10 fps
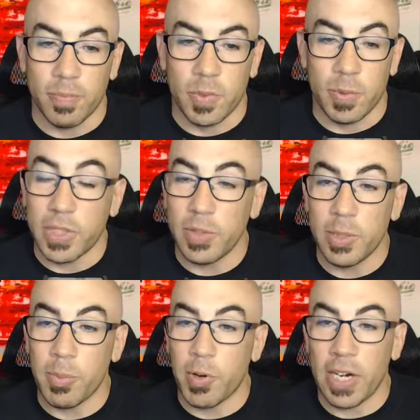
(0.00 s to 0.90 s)
especially with
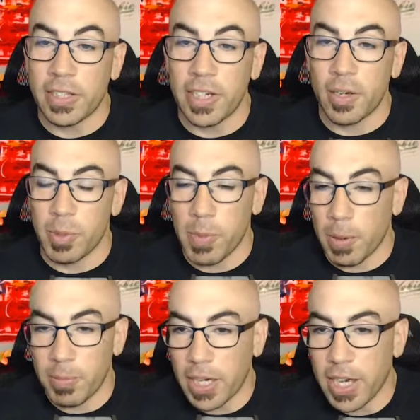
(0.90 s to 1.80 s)
somebody right there. I mean,
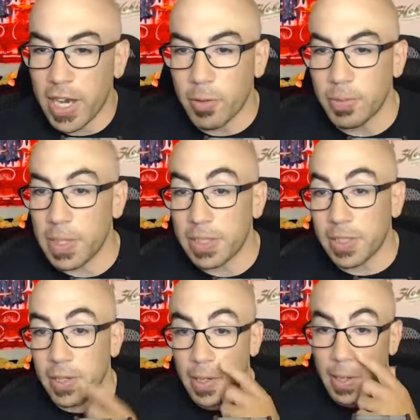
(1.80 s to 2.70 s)
my kayak was
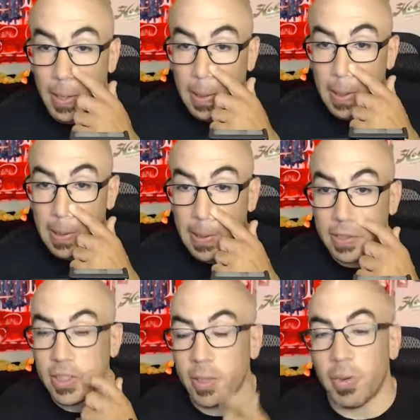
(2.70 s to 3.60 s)
basically in it, and they're
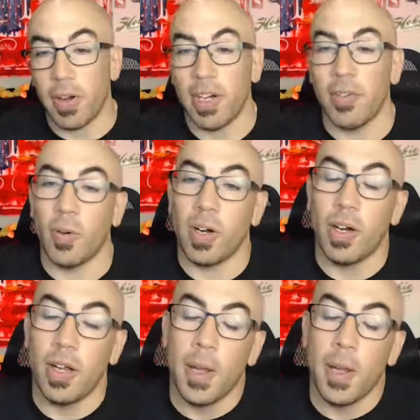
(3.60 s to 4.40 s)
just jumping around everywhere.